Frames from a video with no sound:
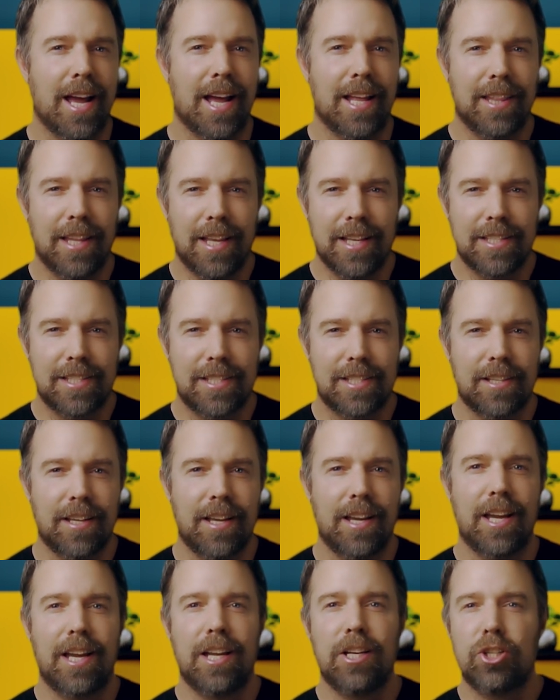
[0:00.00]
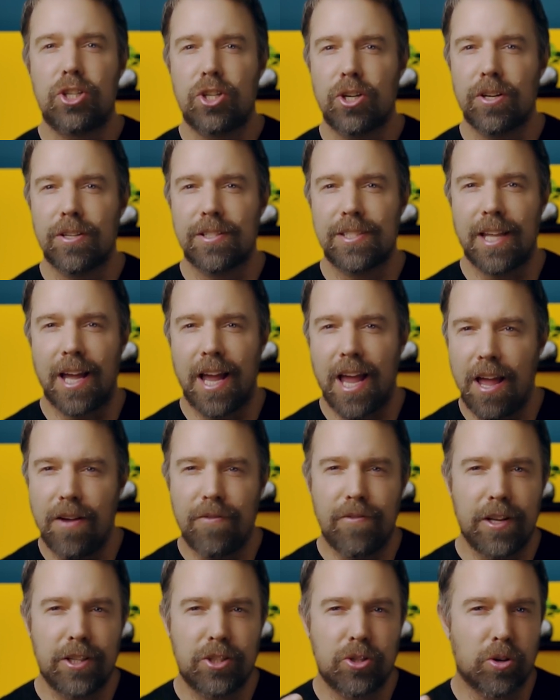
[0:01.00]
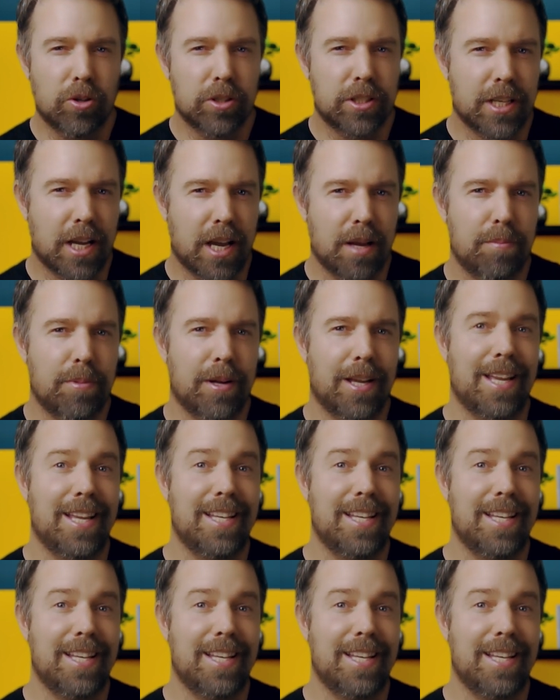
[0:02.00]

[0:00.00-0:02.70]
and this ensures that every door type